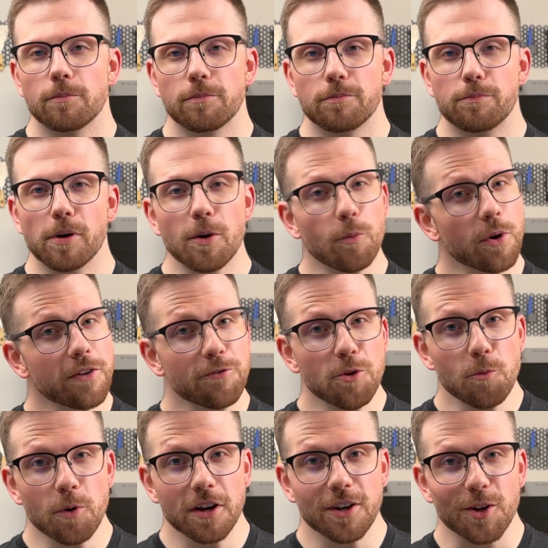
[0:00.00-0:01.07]
But what if you
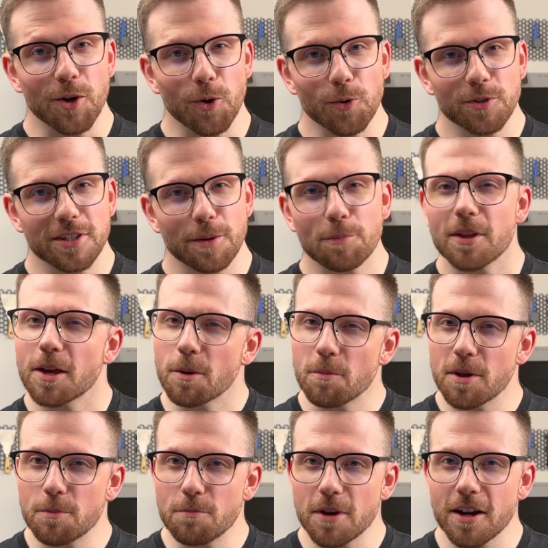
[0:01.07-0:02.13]
wanted to hold something a
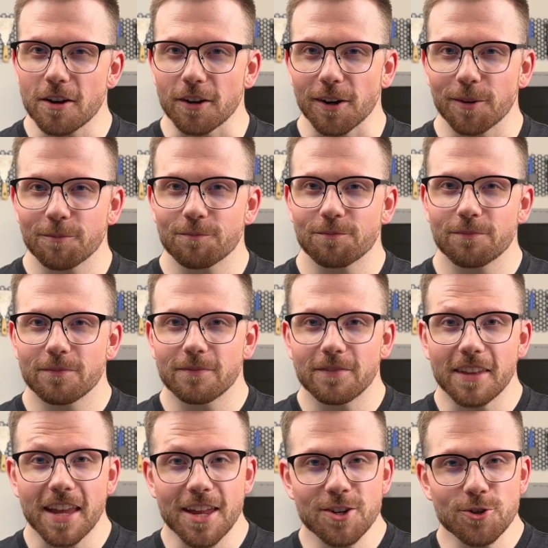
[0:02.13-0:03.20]
bit bigger?
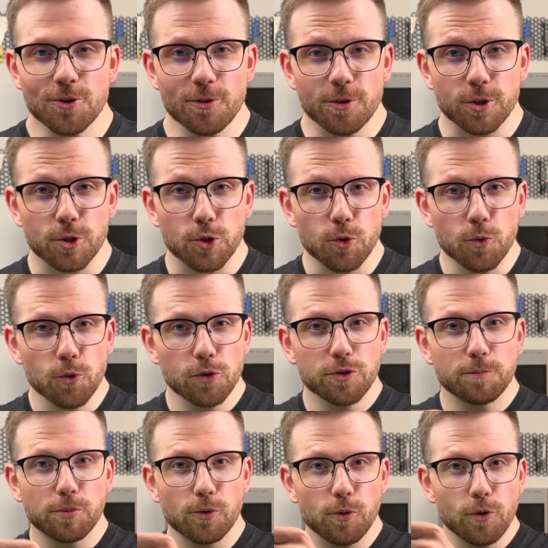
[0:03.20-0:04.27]
Enter the dual
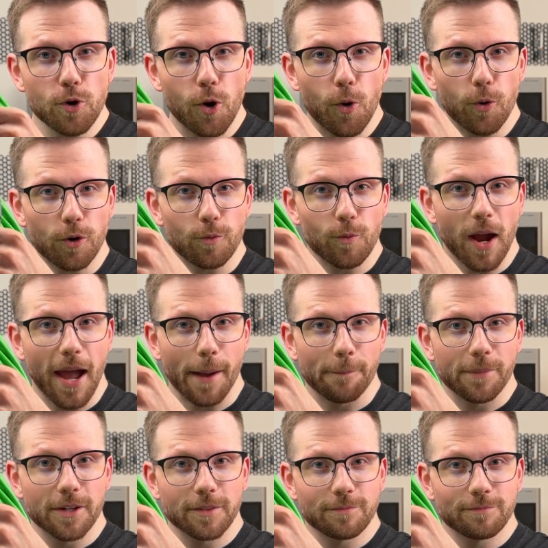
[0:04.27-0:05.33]
spool cord wrap.